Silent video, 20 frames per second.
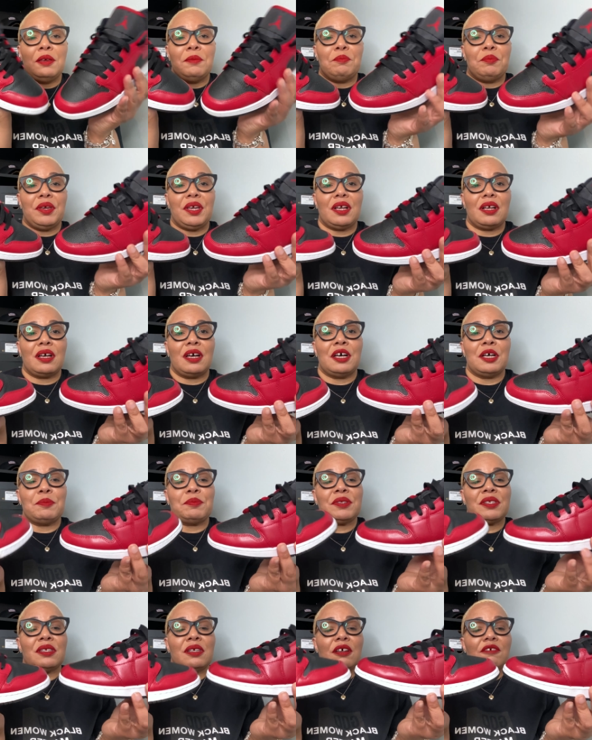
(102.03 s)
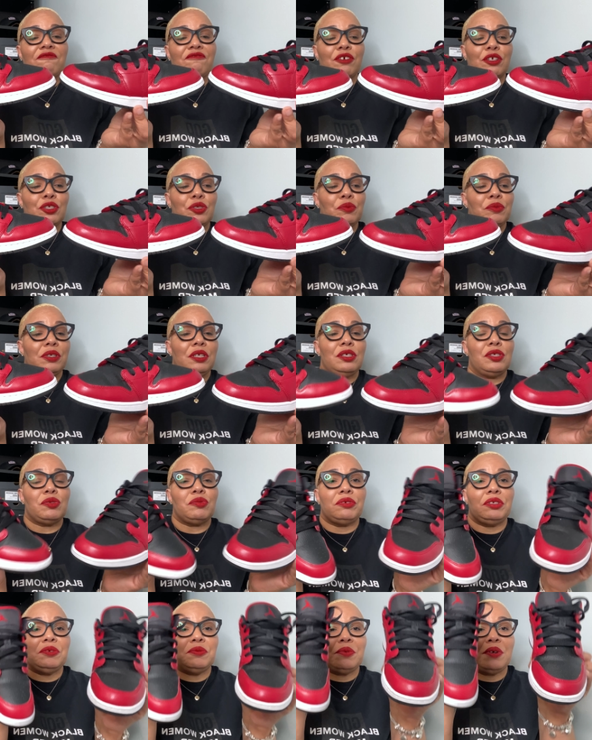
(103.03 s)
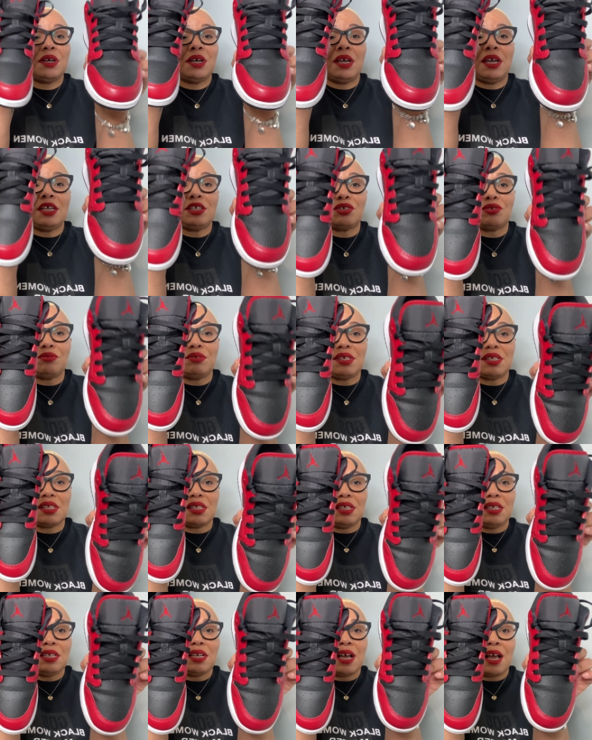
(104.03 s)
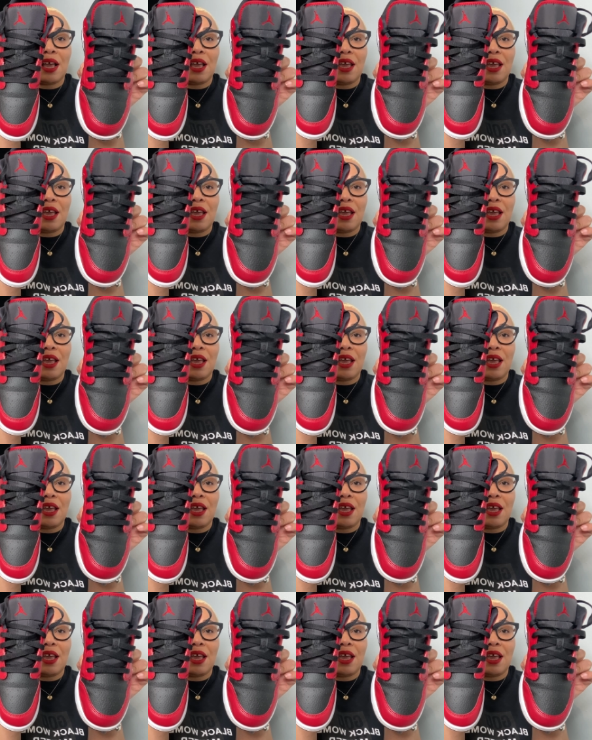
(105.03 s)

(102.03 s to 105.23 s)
pickups for 2021. As you can see, I